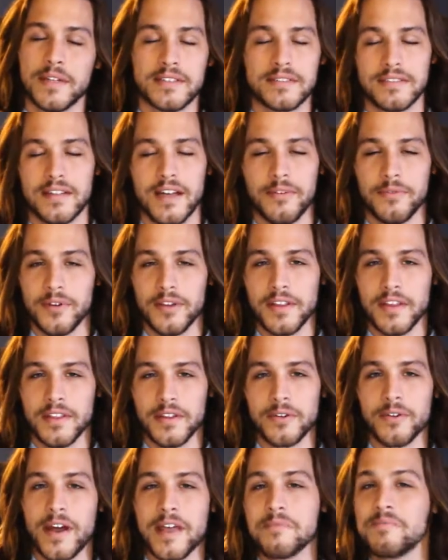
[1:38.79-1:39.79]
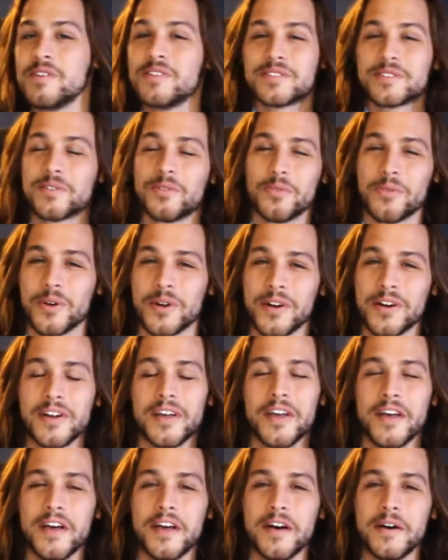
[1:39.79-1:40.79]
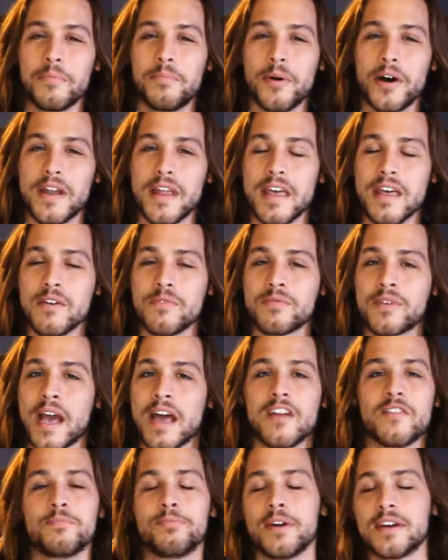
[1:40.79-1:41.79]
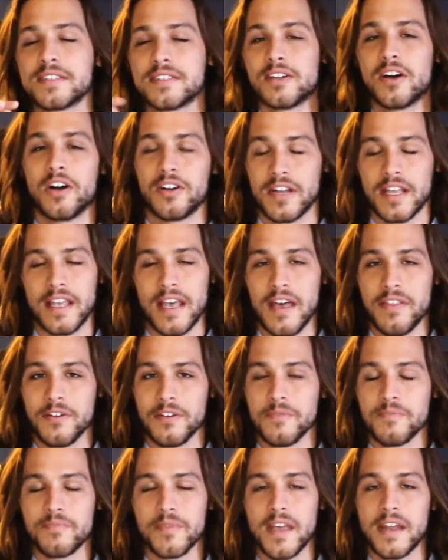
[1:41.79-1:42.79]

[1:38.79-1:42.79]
It's not really the right musical word, but it kind of brings it all together.